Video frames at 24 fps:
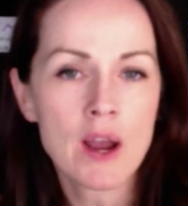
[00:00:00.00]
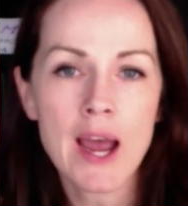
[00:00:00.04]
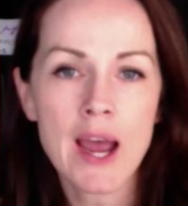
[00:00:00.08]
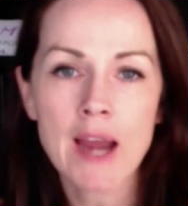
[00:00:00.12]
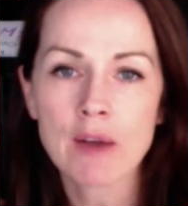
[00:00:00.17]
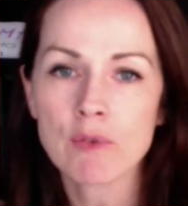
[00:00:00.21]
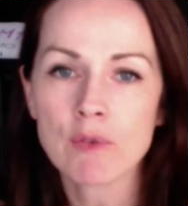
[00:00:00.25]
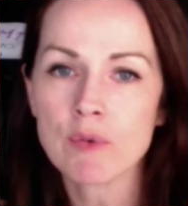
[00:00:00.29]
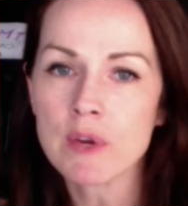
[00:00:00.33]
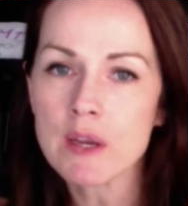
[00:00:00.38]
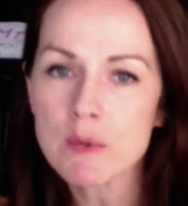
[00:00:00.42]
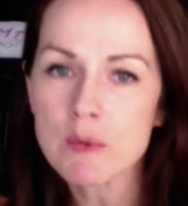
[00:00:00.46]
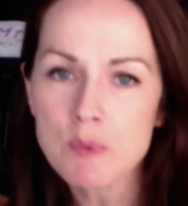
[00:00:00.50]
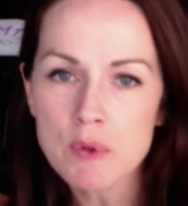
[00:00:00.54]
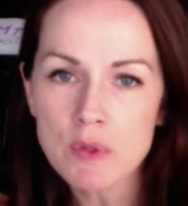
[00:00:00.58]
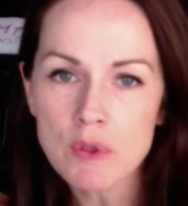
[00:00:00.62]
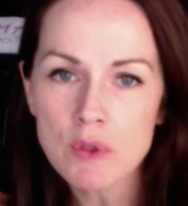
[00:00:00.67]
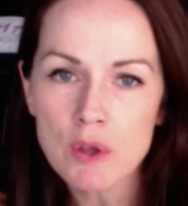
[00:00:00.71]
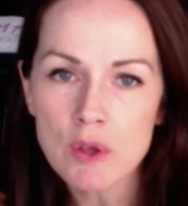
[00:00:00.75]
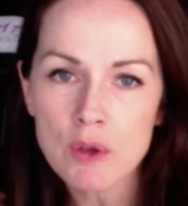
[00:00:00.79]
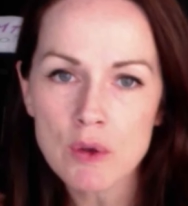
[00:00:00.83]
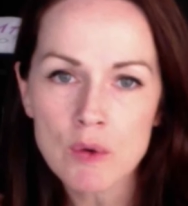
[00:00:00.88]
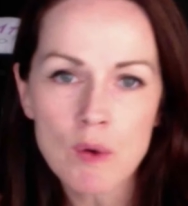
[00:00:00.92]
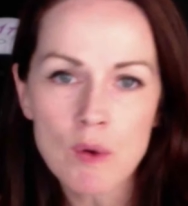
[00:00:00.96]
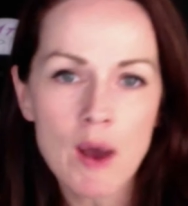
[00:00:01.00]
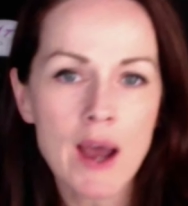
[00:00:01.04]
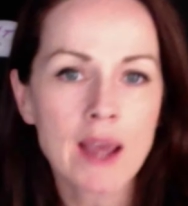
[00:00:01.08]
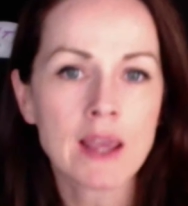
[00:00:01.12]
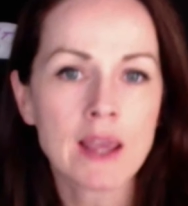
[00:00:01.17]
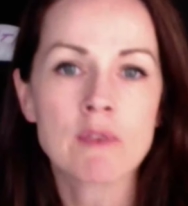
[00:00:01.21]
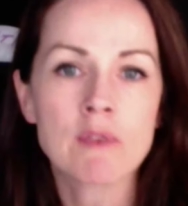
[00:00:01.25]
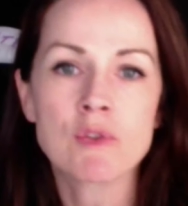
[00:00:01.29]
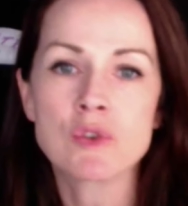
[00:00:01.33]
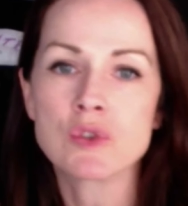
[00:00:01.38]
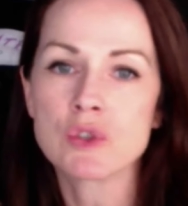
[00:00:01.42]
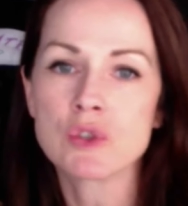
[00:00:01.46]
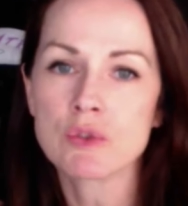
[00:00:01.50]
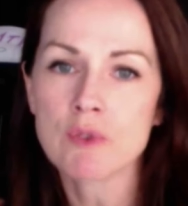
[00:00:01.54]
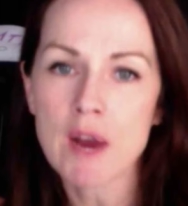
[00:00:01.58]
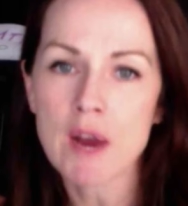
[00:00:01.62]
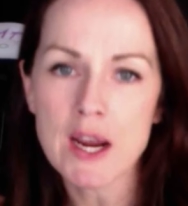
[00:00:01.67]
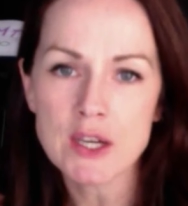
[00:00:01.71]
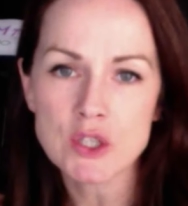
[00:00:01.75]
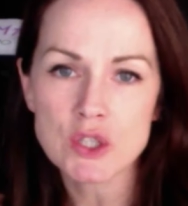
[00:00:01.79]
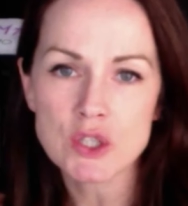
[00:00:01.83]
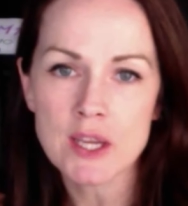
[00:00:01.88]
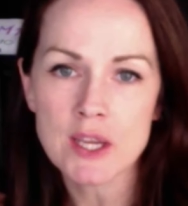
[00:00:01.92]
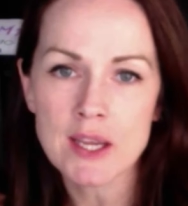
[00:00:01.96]
I read with you, I give you
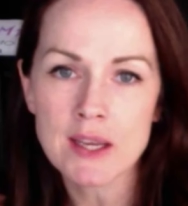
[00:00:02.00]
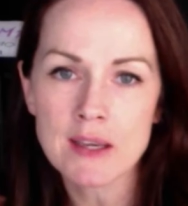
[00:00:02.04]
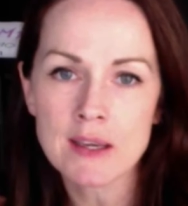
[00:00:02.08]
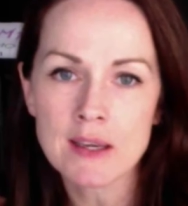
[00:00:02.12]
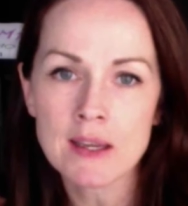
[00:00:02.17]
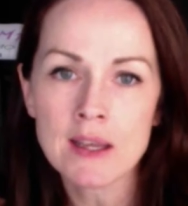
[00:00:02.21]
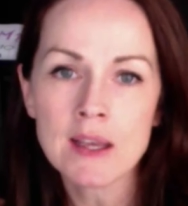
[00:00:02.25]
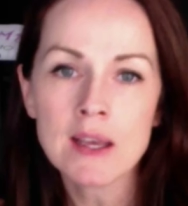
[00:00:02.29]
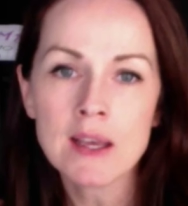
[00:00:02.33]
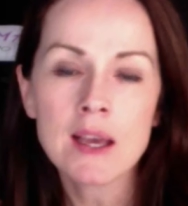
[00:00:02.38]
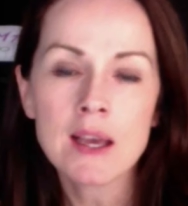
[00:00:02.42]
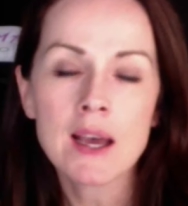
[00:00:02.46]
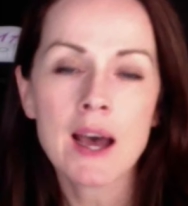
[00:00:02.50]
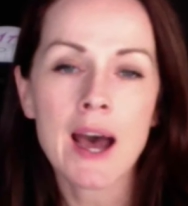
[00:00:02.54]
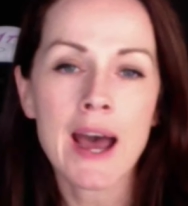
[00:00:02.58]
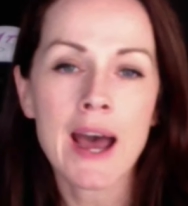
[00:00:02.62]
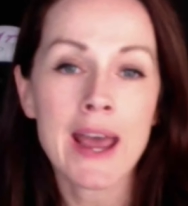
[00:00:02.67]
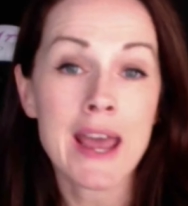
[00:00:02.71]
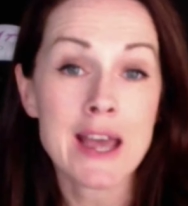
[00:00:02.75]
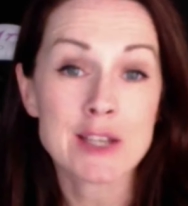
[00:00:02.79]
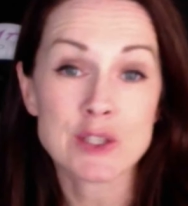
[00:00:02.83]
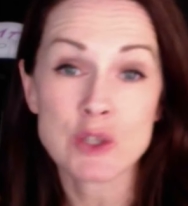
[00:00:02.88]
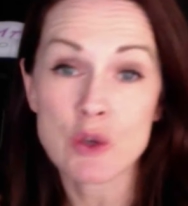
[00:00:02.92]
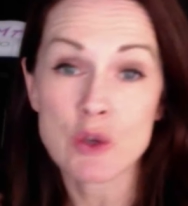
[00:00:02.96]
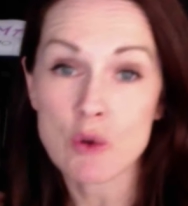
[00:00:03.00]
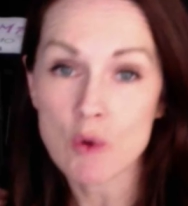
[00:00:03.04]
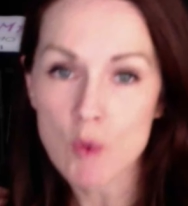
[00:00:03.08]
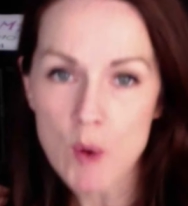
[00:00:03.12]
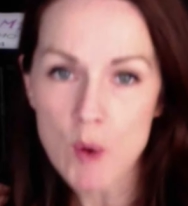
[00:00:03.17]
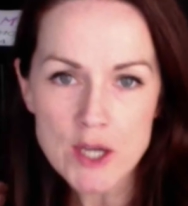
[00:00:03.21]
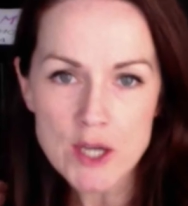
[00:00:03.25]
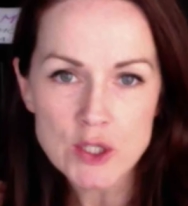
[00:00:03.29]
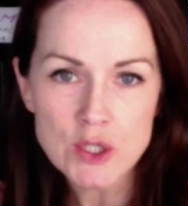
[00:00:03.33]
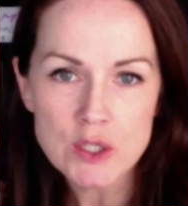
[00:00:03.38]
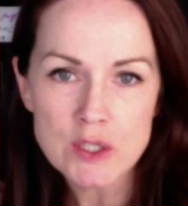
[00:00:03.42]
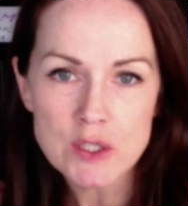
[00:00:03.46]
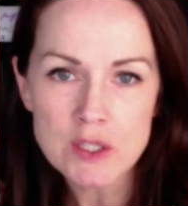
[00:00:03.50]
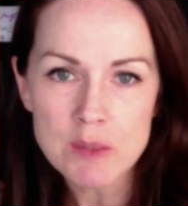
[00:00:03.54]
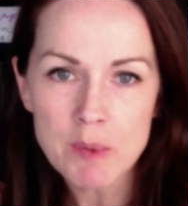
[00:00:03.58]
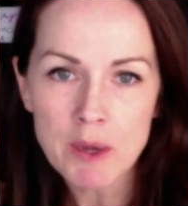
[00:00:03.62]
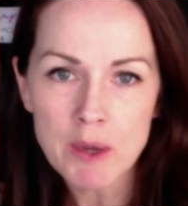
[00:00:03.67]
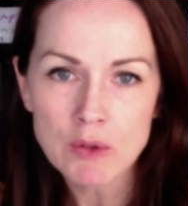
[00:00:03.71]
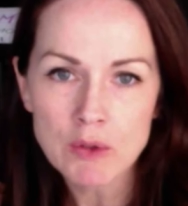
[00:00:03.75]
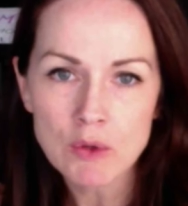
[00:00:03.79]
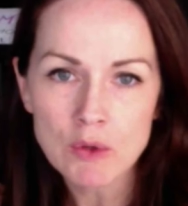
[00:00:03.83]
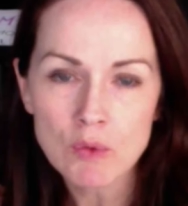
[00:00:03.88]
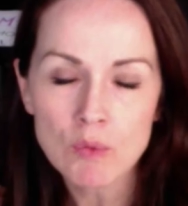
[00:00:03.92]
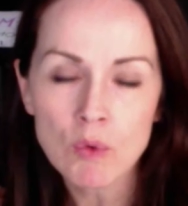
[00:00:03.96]
direction, I ask you questions
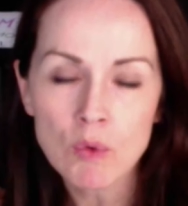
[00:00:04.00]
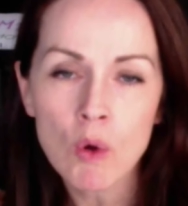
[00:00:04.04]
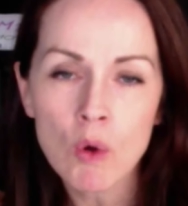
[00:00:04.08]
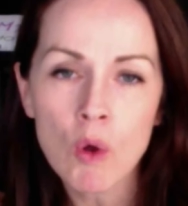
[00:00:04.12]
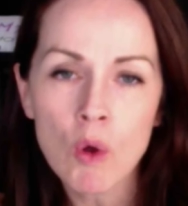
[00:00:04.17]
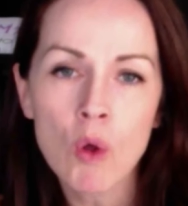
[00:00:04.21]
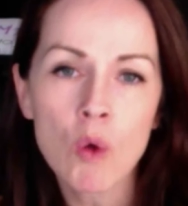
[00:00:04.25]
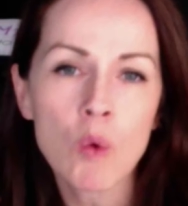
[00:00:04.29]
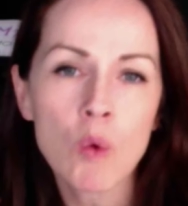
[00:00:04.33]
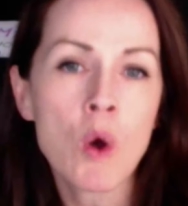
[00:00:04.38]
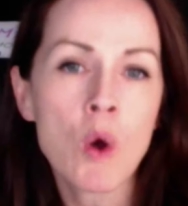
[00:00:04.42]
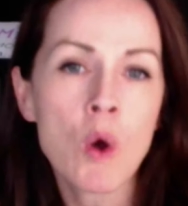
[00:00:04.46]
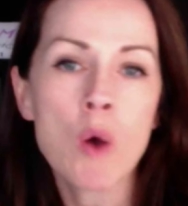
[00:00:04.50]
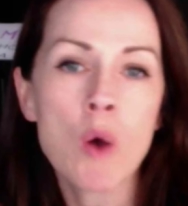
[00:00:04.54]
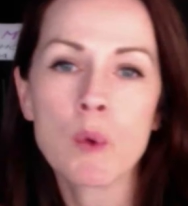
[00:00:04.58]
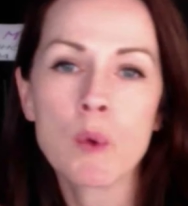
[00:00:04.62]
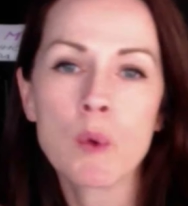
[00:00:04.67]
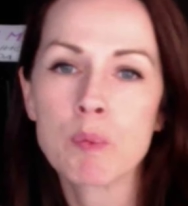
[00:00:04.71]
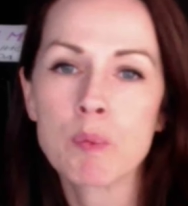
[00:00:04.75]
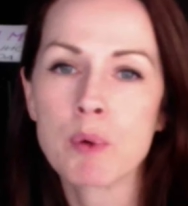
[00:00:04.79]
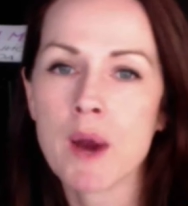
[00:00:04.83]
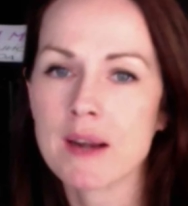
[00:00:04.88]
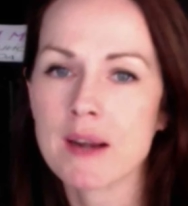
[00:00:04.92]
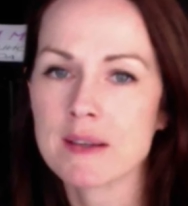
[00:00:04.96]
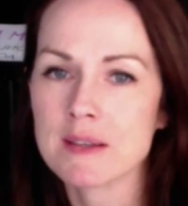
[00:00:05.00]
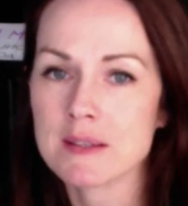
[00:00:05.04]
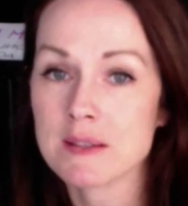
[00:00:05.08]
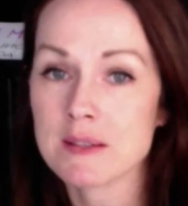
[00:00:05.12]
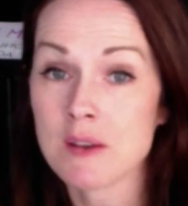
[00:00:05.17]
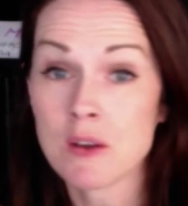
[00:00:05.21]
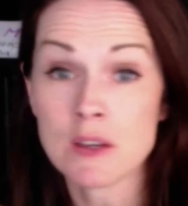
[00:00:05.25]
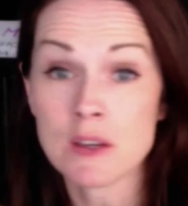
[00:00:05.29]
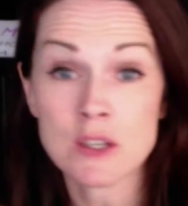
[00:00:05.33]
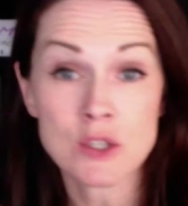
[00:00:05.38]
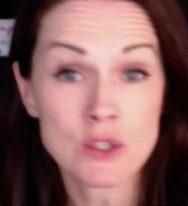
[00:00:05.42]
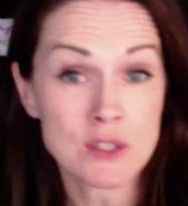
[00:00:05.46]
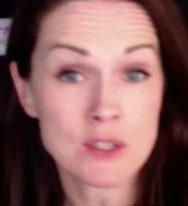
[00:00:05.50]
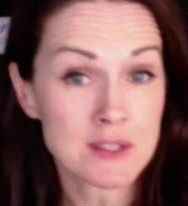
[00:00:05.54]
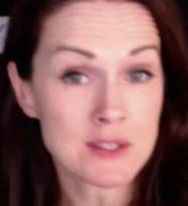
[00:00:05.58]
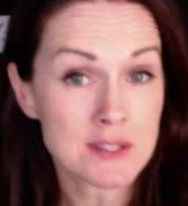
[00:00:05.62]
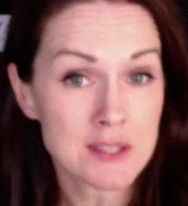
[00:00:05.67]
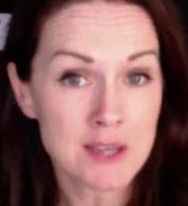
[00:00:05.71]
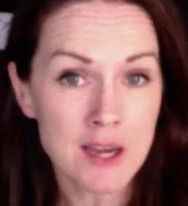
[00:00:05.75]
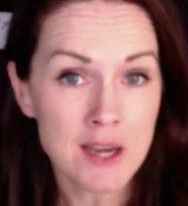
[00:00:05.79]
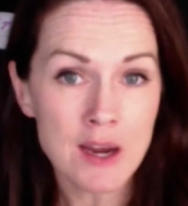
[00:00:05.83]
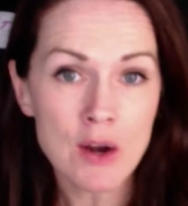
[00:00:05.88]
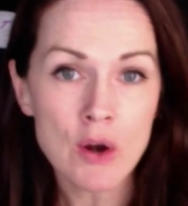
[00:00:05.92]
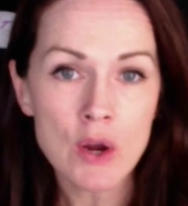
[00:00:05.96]
about the role, we practice audition
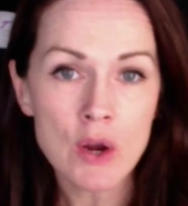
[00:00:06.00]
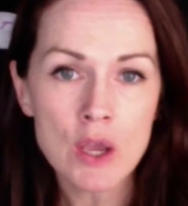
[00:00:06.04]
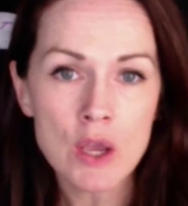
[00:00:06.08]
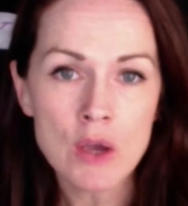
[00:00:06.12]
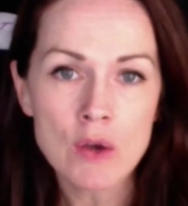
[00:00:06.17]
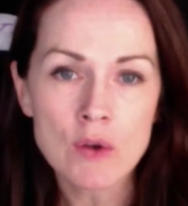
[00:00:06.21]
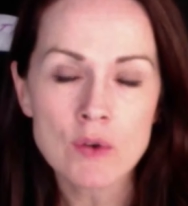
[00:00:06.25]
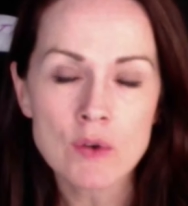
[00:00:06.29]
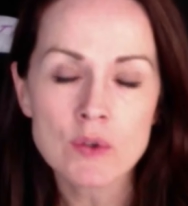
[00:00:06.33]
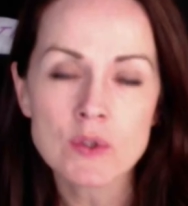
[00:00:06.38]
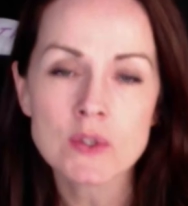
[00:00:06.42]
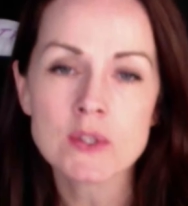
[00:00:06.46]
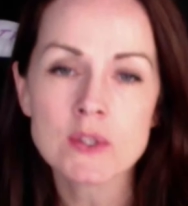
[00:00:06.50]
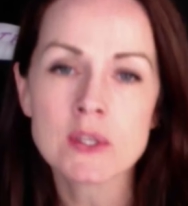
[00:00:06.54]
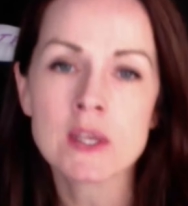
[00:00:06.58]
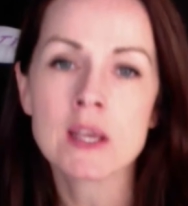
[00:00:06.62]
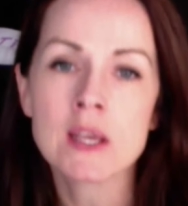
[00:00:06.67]
scenarios.